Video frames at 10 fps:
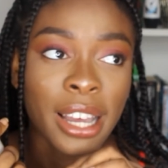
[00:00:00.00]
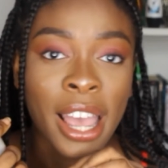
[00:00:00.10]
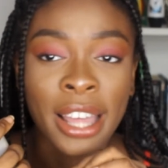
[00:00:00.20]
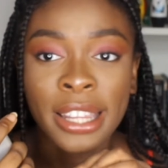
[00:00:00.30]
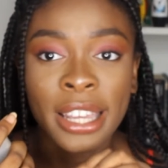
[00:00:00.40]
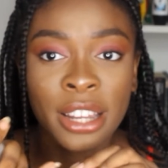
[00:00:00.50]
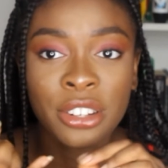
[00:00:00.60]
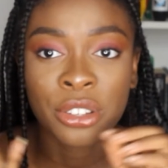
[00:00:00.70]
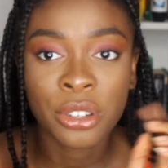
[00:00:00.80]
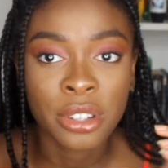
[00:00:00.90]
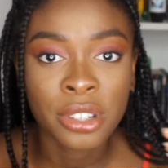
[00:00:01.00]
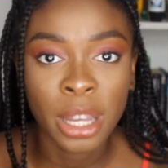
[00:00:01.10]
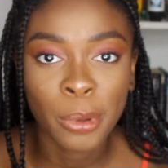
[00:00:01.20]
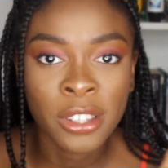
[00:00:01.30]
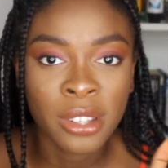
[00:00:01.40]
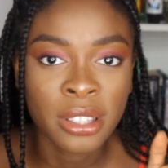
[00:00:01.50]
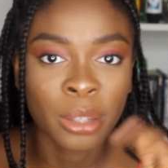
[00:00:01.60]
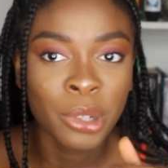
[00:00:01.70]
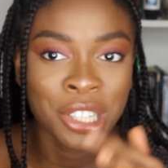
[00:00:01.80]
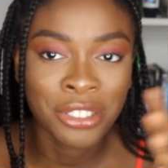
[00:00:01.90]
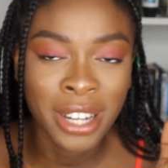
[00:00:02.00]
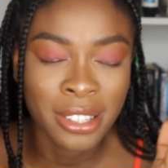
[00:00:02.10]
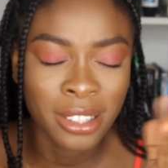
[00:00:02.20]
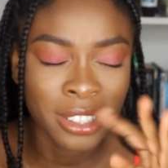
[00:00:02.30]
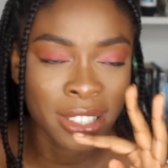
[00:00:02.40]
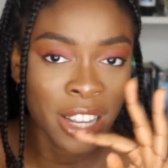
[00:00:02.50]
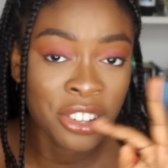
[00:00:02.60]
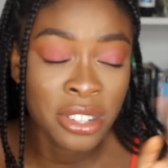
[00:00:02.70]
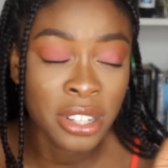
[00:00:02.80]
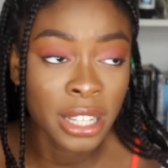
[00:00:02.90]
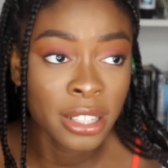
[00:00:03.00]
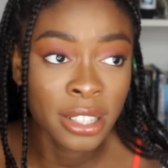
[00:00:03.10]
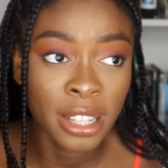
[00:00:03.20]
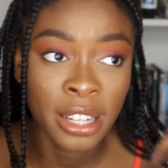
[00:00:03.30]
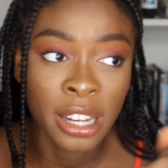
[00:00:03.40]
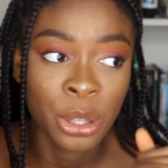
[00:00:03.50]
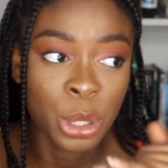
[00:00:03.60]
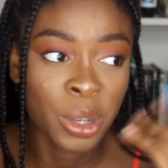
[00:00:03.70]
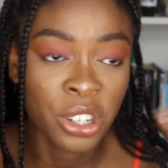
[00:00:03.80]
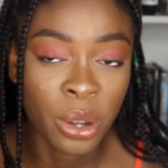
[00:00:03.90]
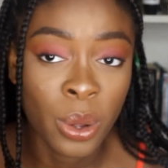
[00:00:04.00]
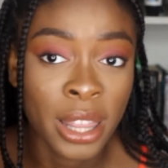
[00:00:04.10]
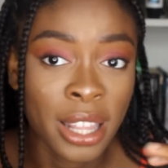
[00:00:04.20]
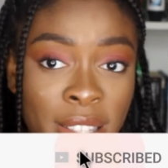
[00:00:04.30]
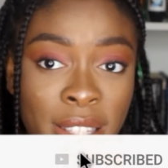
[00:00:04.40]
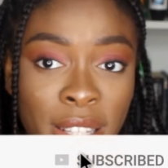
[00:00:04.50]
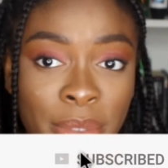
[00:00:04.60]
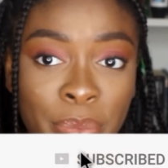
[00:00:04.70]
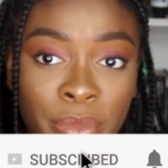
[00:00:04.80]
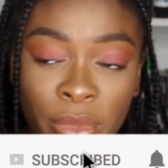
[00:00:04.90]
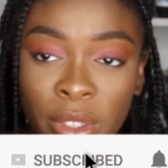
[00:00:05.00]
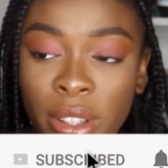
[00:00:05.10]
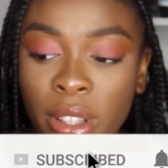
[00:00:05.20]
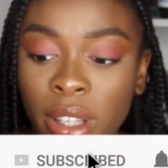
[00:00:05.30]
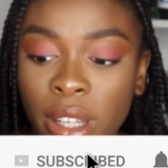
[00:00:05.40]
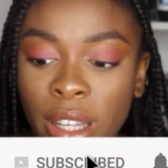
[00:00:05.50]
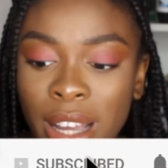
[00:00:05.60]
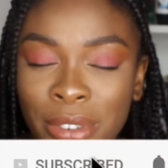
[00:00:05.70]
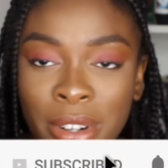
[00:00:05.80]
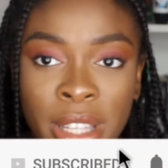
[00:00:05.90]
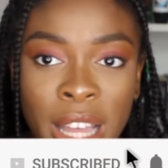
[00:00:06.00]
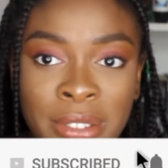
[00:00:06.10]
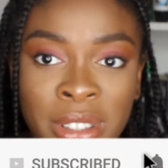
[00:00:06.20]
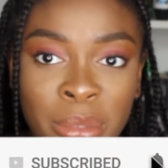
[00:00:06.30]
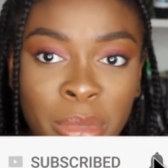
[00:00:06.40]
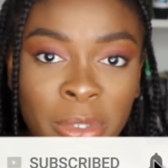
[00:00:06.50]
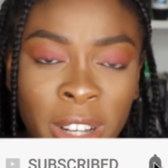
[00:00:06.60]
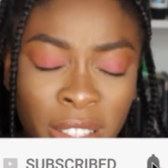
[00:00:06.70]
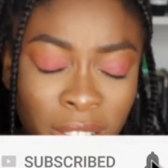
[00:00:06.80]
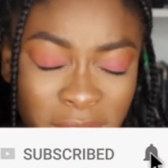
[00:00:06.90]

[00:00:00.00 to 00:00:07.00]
And then I just use the shea butter as the moisturiser / sealant, and then I use my gel, and that's it. I've simplified.